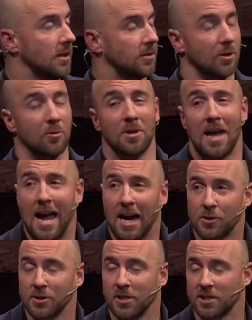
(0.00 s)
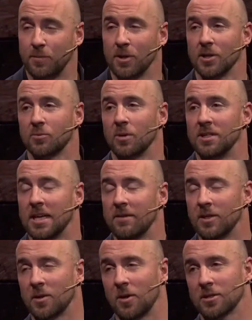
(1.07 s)
so that we can actually experience what
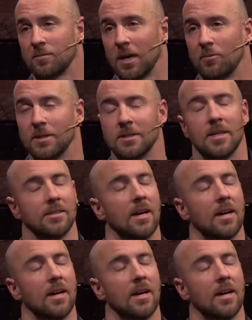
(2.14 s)
David talks about when he says,